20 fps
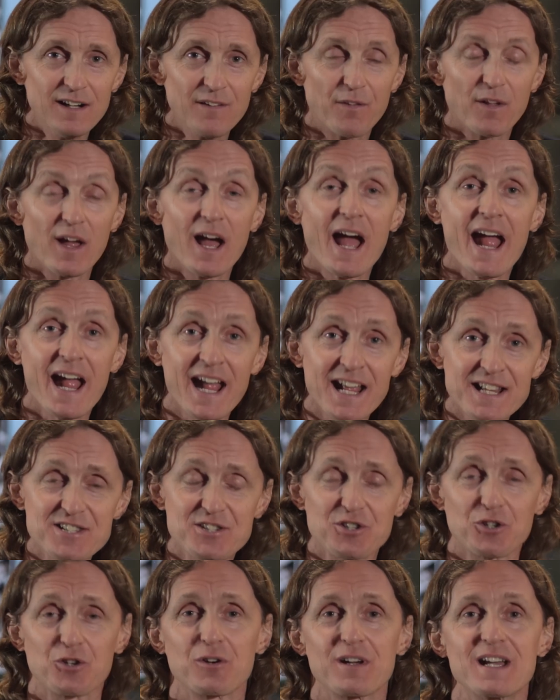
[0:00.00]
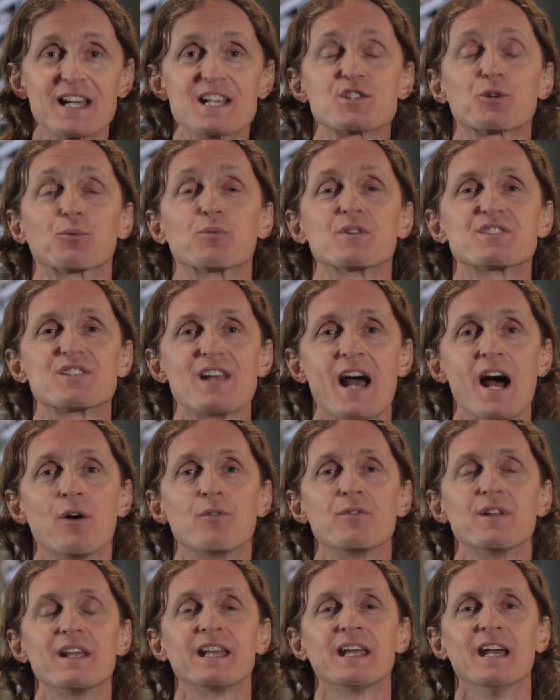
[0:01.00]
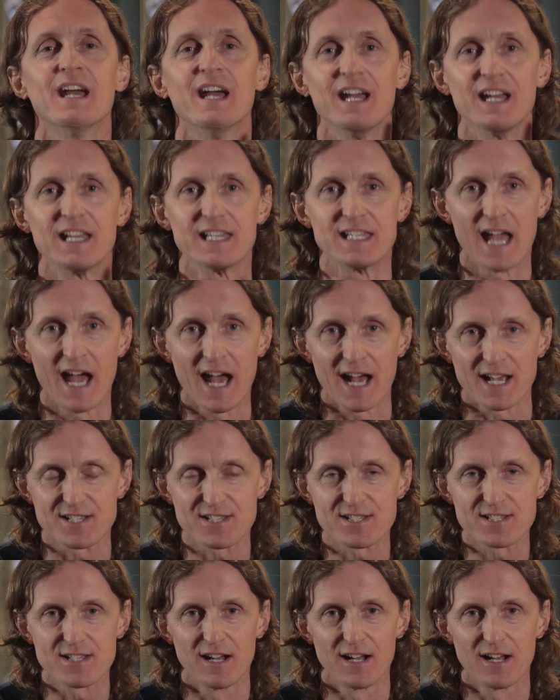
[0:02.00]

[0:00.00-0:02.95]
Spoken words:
The answer is a resounding yes.